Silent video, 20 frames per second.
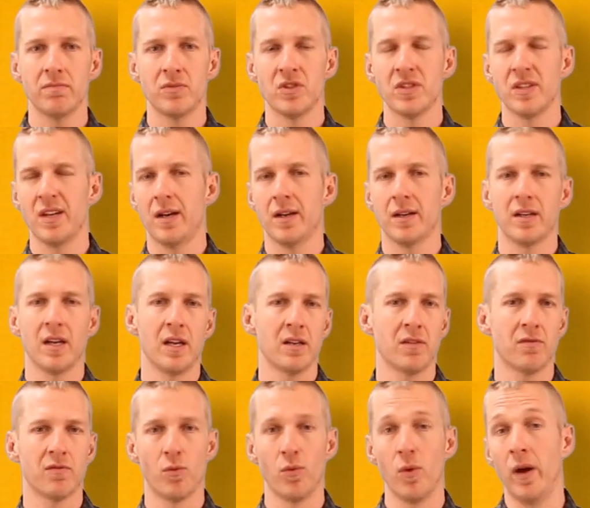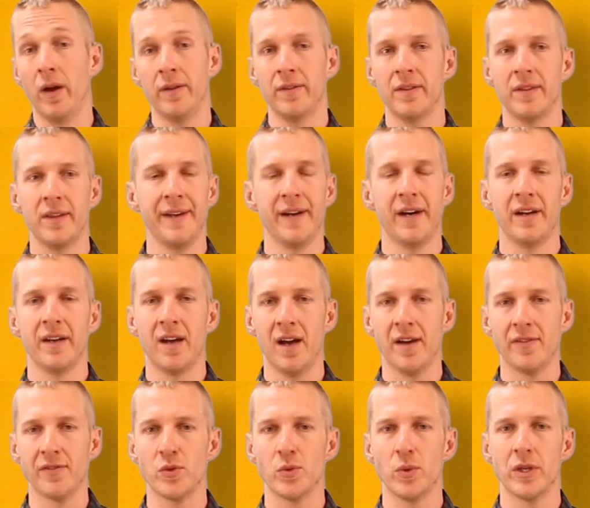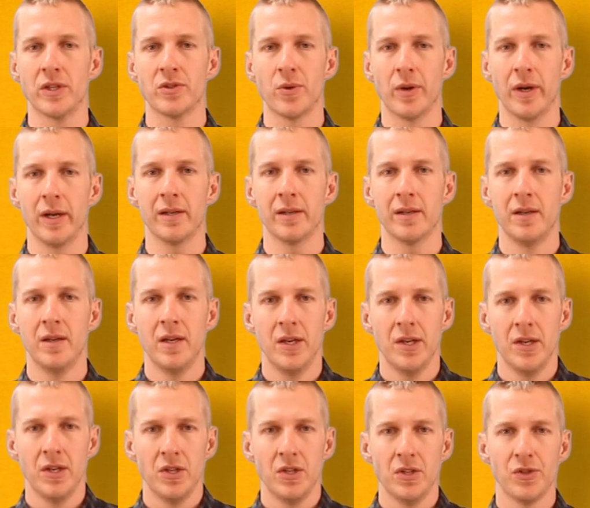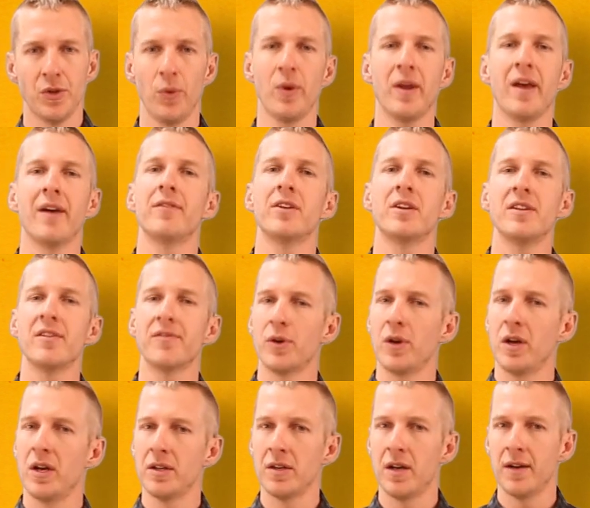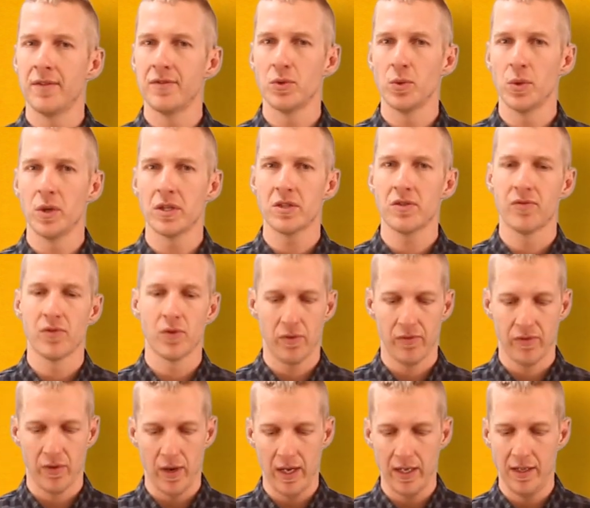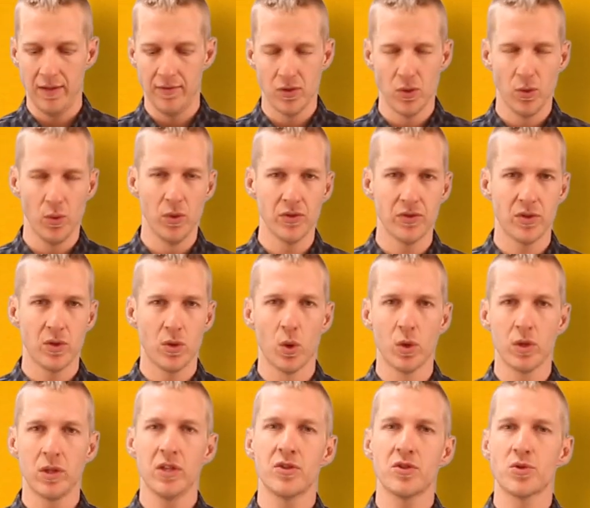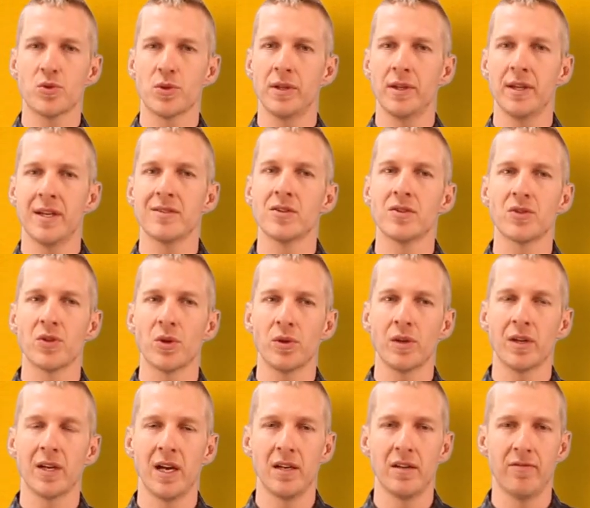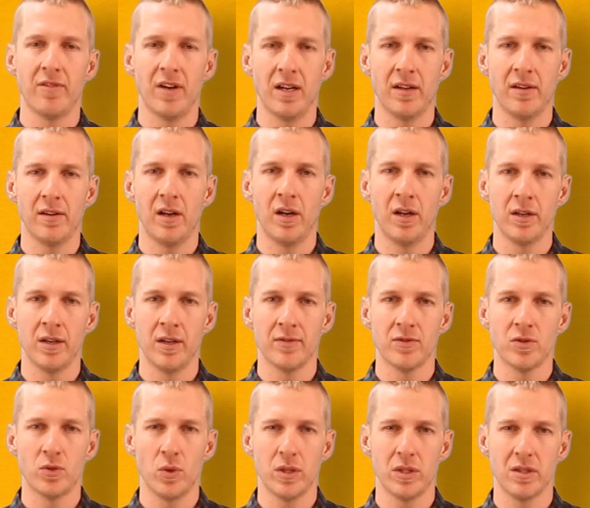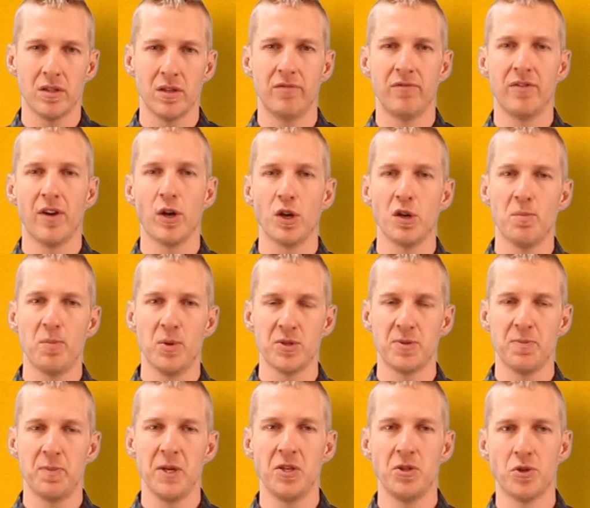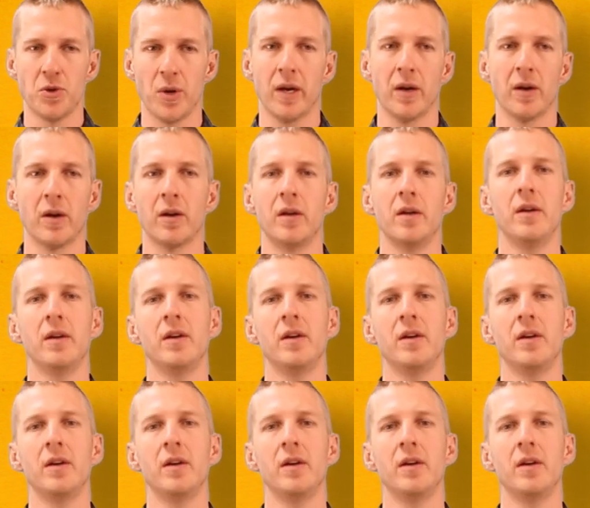saw kind of run? The on-off switch, right? So we have a different on-off switch for a variety of tools. Cordless drill has a certain kind of on-off switch, a variable speed trigger.